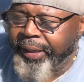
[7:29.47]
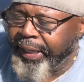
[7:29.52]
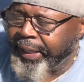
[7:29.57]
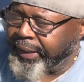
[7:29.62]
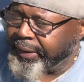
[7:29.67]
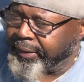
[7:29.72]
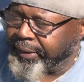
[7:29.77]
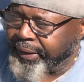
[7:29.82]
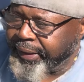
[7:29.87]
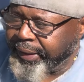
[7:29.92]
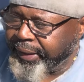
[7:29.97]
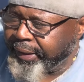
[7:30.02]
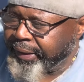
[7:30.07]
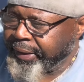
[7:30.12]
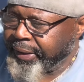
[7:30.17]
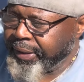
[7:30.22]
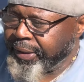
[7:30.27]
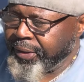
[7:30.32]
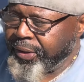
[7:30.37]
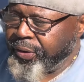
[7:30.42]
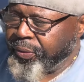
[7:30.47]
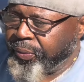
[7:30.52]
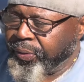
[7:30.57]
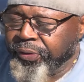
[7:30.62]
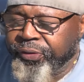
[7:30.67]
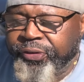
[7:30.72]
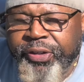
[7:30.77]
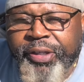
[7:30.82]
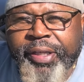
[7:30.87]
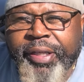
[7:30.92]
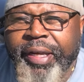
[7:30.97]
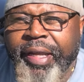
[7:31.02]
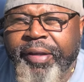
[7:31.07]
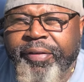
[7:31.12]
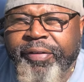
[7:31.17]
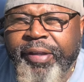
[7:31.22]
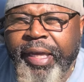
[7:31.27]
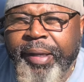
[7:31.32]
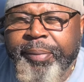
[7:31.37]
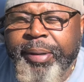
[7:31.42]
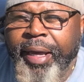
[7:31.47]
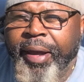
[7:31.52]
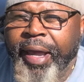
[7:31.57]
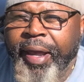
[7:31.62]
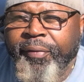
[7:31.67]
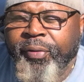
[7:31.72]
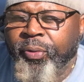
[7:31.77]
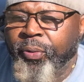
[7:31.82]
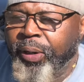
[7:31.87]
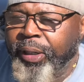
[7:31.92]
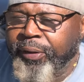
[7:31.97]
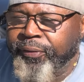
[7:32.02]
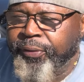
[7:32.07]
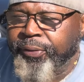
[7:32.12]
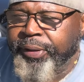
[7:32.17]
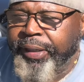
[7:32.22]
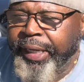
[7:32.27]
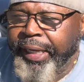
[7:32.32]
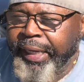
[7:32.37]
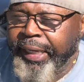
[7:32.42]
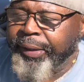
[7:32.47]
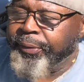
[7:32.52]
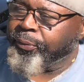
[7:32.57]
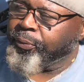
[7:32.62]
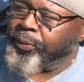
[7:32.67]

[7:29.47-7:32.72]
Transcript: And uh, we'll see you next time. Y'all have a wonderful day.